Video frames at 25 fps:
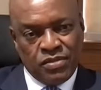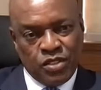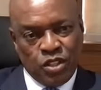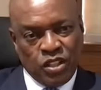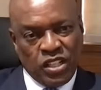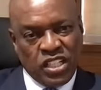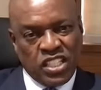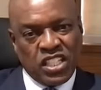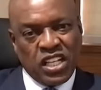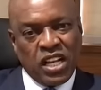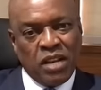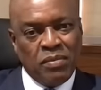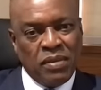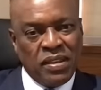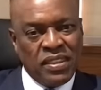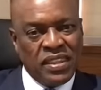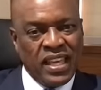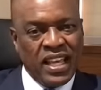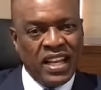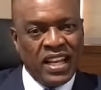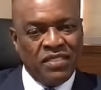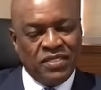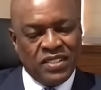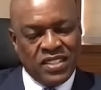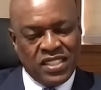not necessarily among the
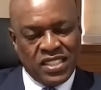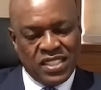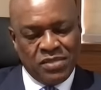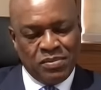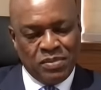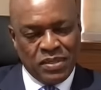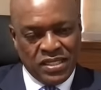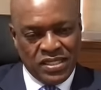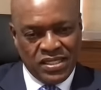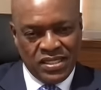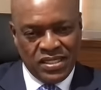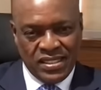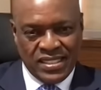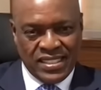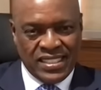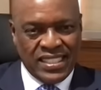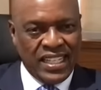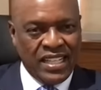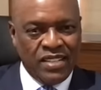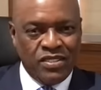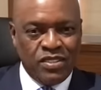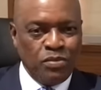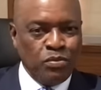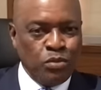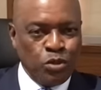elephants, but she
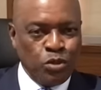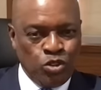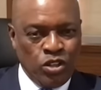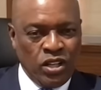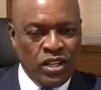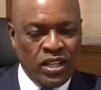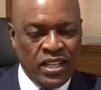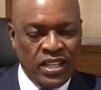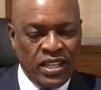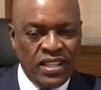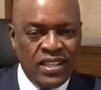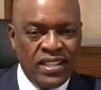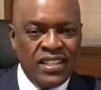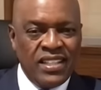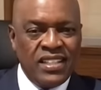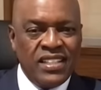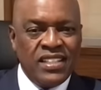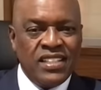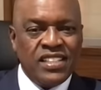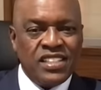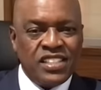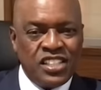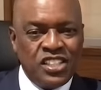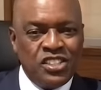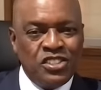lives in Botswana.
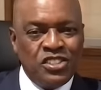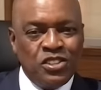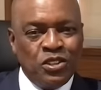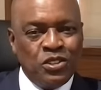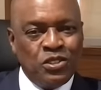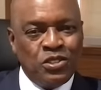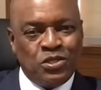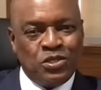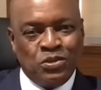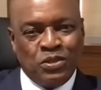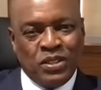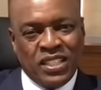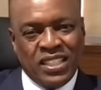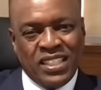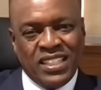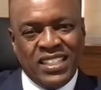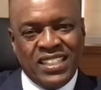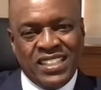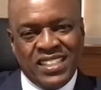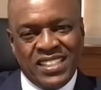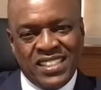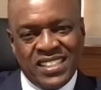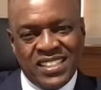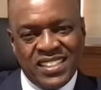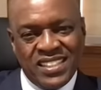She knows what it
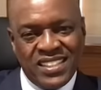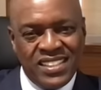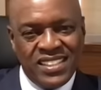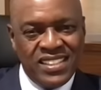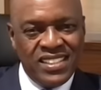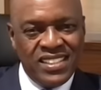is.